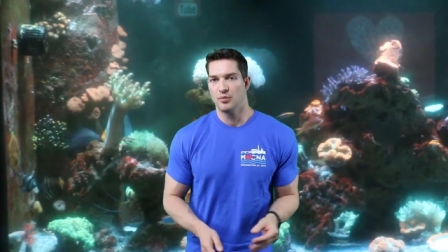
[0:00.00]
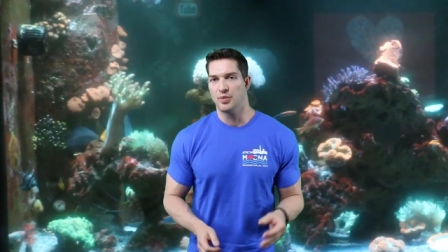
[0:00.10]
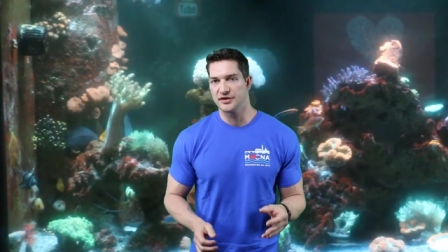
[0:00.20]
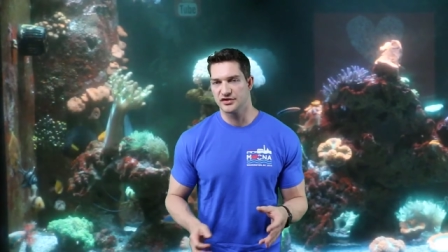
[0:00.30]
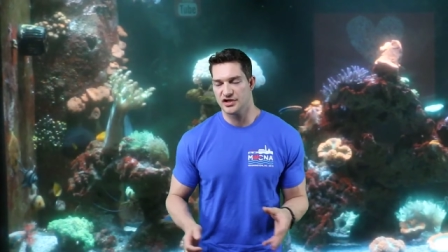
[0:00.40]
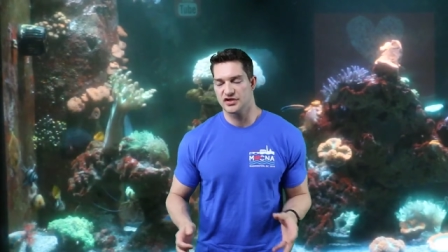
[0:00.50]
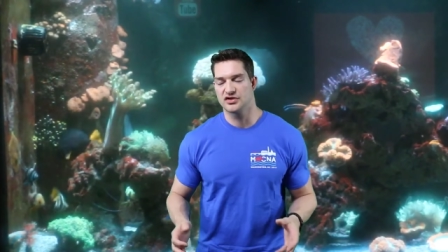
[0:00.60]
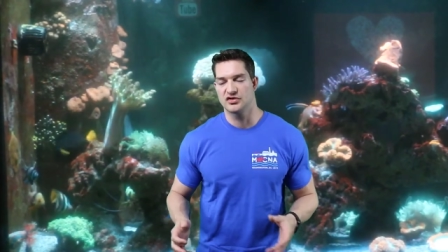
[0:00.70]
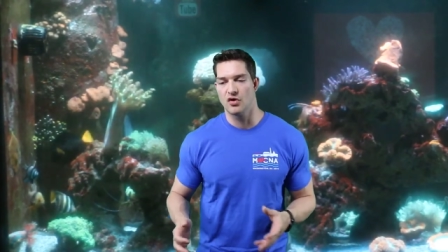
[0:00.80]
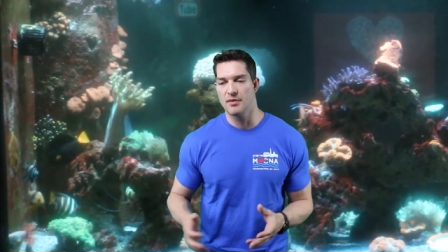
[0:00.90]
But there's
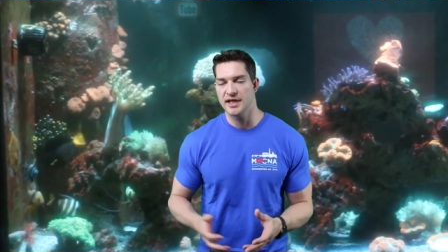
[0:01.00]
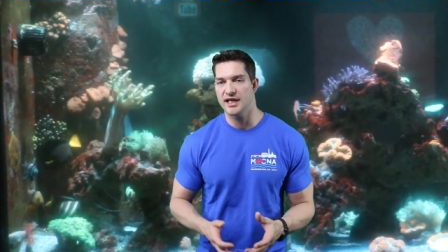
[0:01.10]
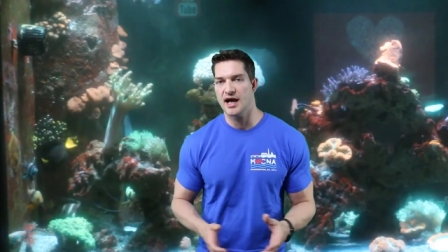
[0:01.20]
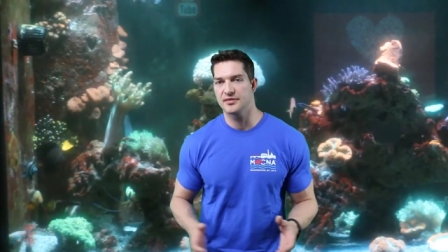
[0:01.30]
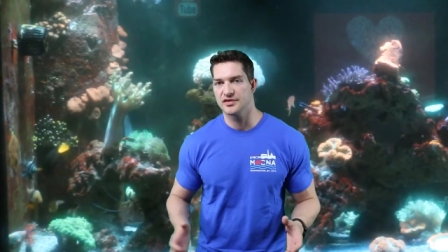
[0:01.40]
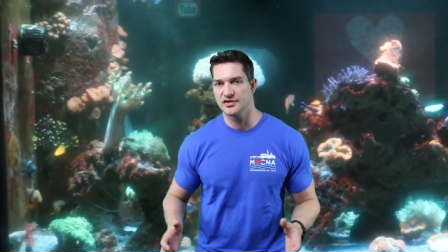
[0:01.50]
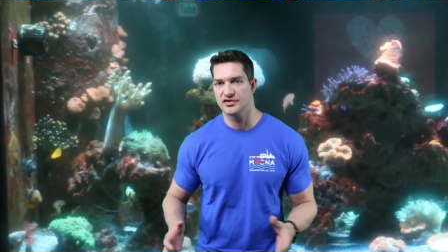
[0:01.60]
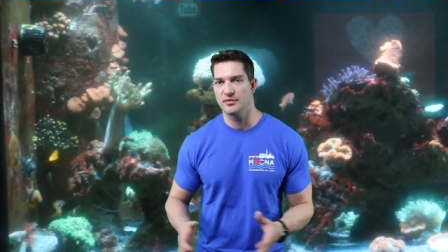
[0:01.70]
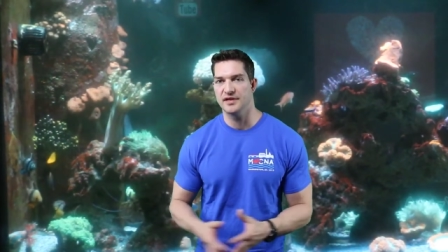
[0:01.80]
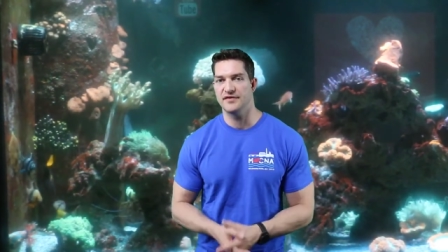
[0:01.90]
just so many options,
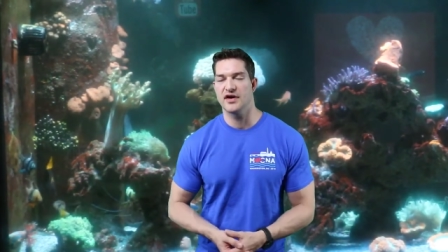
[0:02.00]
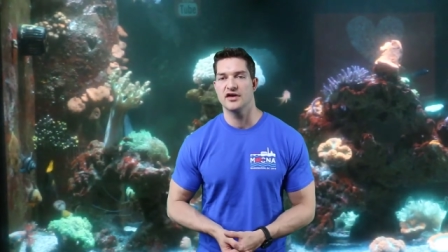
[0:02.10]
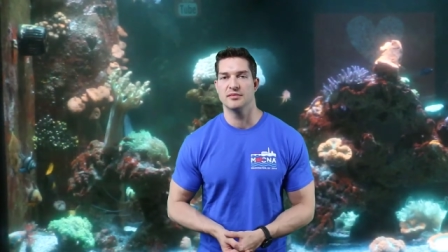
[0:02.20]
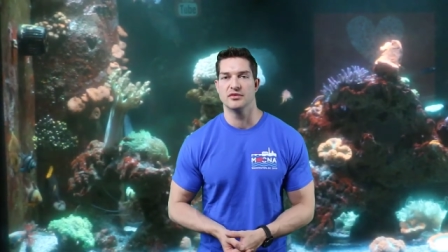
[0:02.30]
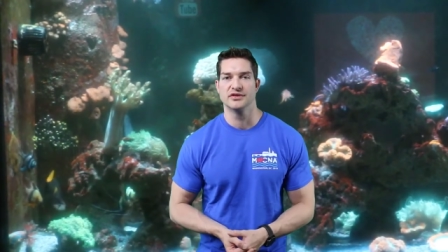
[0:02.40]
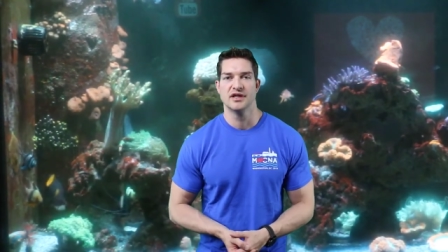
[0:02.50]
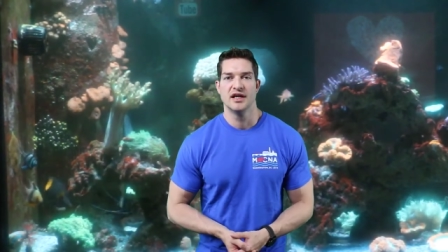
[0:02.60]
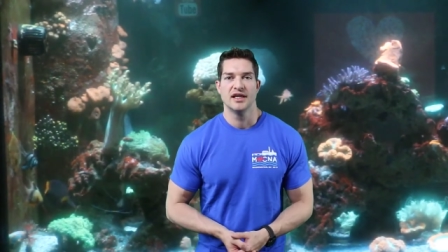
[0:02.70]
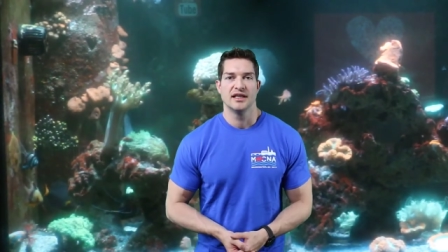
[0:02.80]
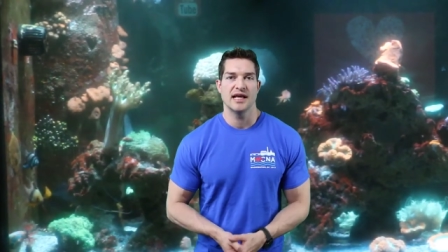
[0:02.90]
so many variables
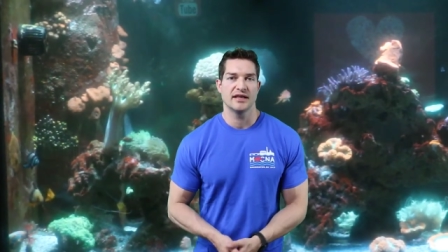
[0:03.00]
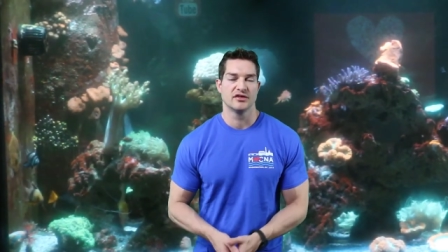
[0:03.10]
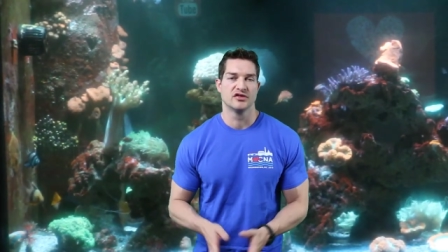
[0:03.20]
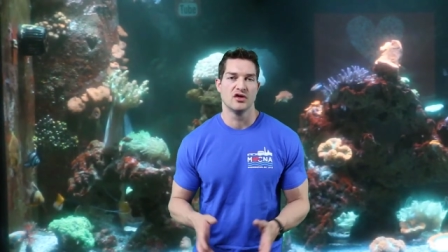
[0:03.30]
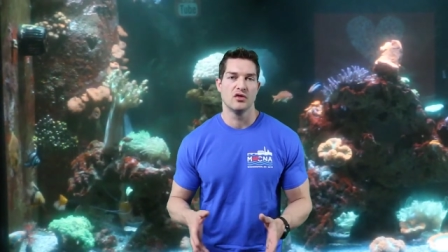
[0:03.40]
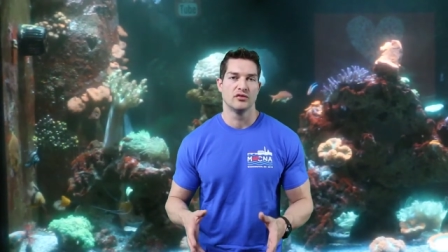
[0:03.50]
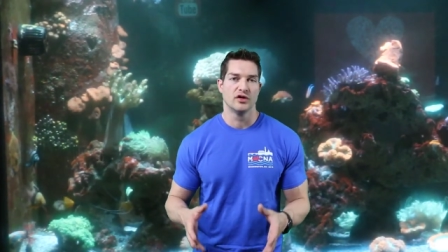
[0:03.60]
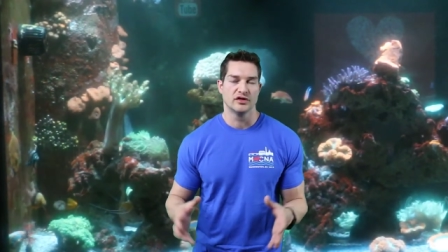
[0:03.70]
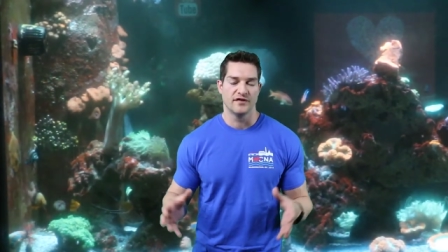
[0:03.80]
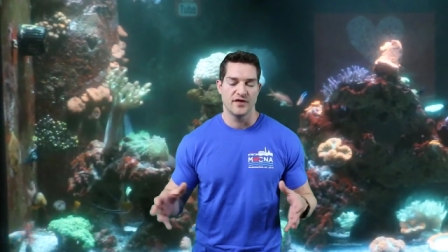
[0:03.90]
that there's no
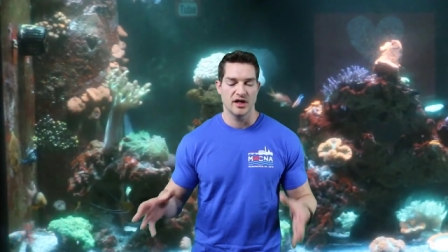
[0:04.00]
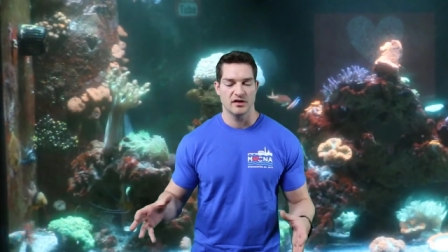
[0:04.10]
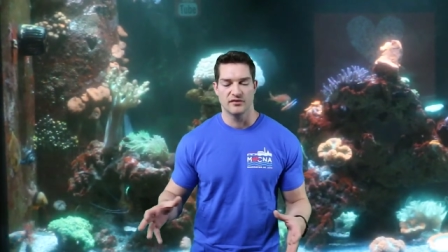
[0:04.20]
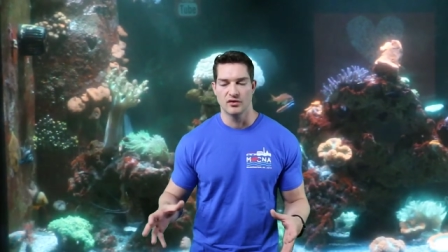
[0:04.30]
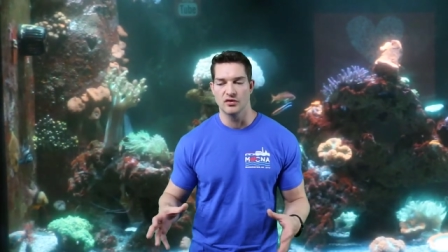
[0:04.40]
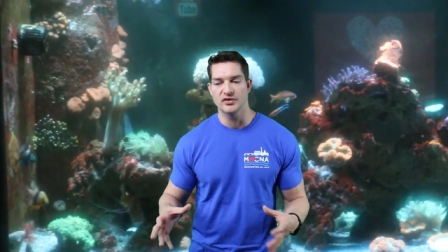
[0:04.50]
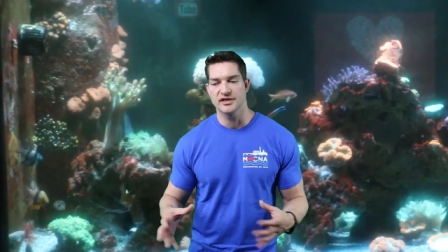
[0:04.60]
real definitive rules.